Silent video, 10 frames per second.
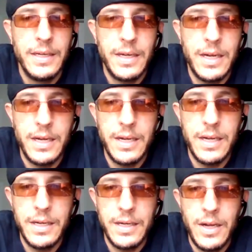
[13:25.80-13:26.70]

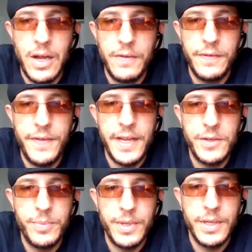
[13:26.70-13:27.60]
off of
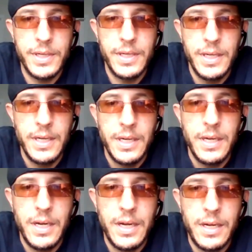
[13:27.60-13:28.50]
Facebook.
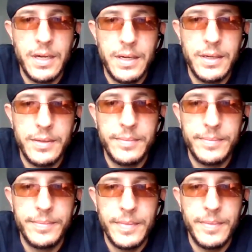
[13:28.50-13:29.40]

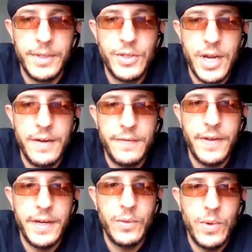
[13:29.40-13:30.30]
I'm going to try and
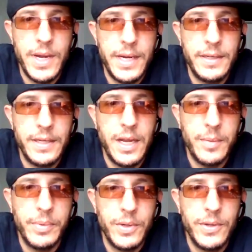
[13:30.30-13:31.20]
find a way to
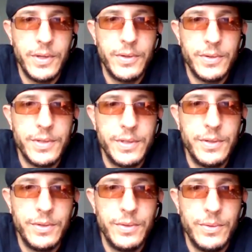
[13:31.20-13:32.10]
upload those
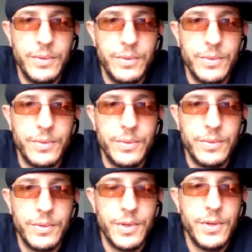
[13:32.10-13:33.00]
to
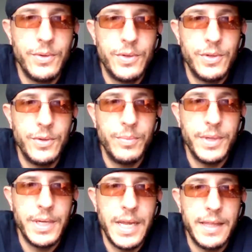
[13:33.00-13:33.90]
YouTube,
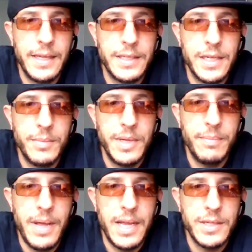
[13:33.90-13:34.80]
but I think it's going to be
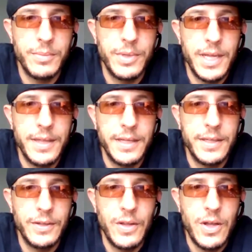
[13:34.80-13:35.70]
impossible. I think
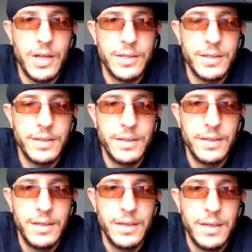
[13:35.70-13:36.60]
they're lost
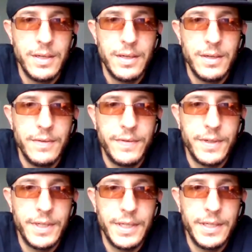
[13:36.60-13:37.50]
for
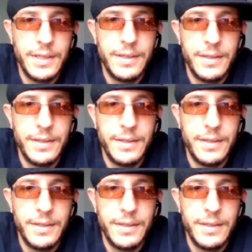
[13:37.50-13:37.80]
good.